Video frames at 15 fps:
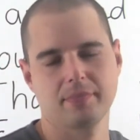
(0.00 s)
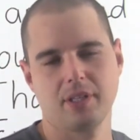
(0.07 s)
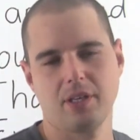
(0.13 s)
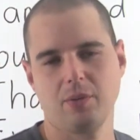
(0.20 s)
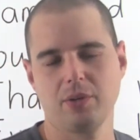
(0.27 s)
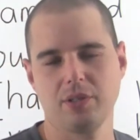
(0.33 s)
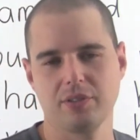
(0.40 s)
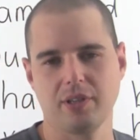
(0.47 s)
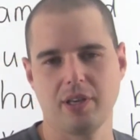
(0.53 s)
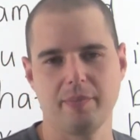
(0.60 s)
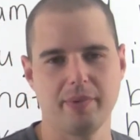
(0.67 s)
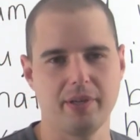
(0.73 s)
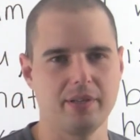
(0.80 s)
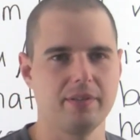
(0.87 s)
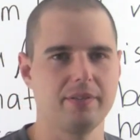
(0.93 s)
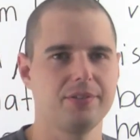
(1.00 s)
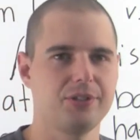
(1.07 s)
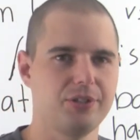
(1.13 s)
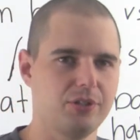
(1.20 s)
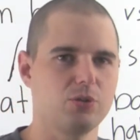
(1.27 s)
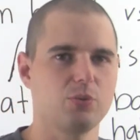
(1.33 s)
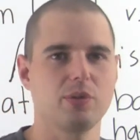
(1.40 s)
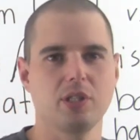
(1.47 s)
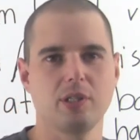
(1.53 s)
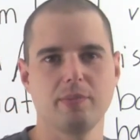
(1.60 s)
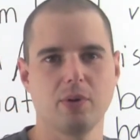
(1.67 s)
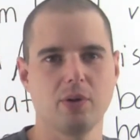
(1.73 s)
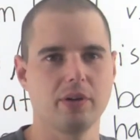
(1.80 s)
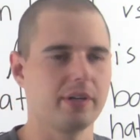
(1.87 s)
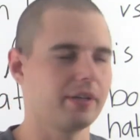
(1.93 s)
Okay, what does that mean? She's really
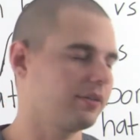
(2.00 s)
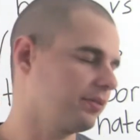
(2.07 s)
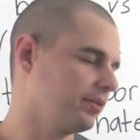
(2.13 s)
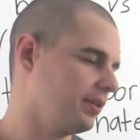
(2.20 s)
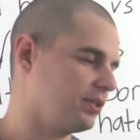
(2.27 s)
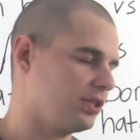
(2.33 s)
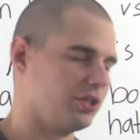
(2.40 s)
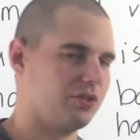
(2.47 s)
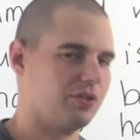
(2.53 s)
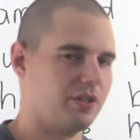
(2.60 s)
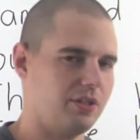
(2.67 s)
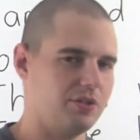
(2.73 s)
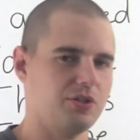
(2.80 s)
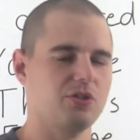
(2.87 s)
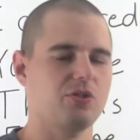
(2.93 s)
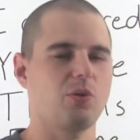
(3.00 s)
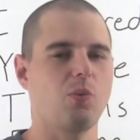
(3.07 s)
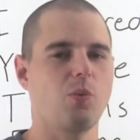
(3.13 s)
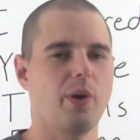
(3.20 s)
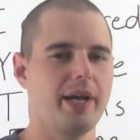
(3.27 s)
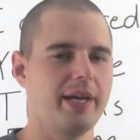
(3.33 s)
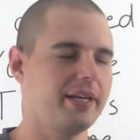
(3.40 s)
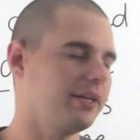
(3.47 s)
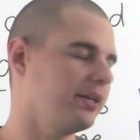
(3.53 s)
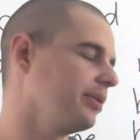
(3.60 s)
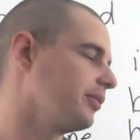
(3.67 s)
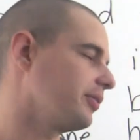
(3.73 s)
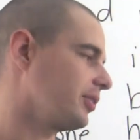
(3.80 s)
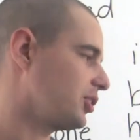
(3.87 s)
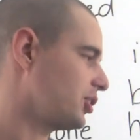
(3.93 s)
boring. So it's just a way to
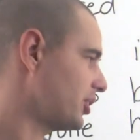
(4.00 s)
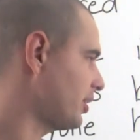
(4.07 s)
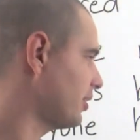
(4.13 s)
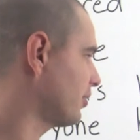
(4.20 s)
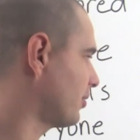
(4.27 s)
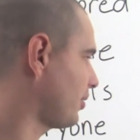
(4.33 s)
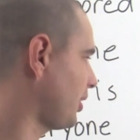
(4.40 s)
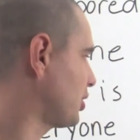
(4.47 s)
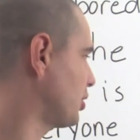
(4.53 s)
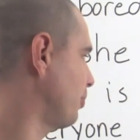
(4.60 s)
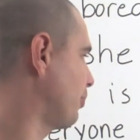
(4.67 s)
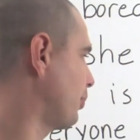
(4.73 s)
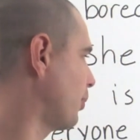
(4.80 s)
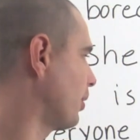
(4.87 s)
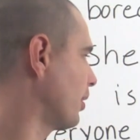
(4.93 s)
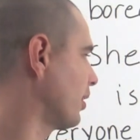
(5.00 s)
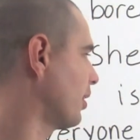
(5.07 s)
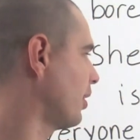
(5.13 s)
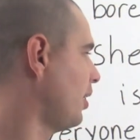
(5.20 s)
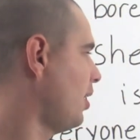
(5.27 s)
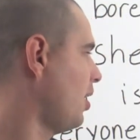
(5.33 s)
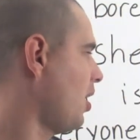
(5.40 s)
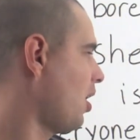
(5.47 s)
use it. She is such a bore.